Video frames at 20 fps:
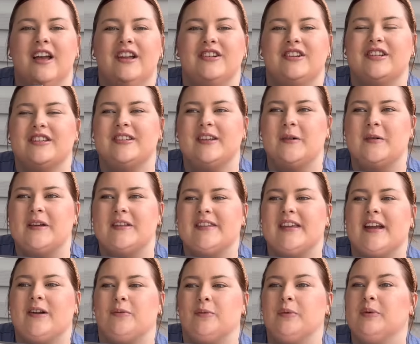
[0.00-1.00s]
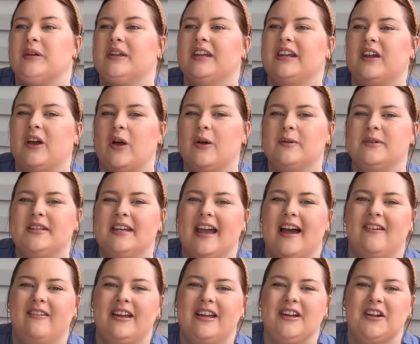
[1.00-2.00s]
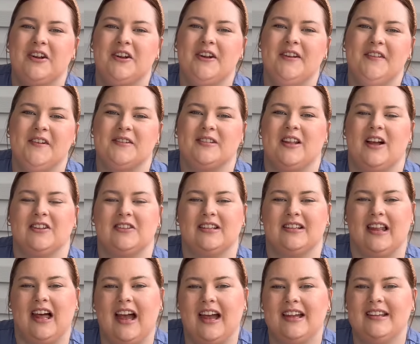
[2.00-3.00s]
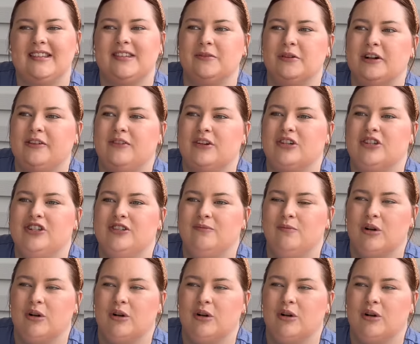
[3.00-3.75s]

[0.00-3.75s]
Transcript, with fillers: just so it's like really cozy out here and there's lots of lights whenever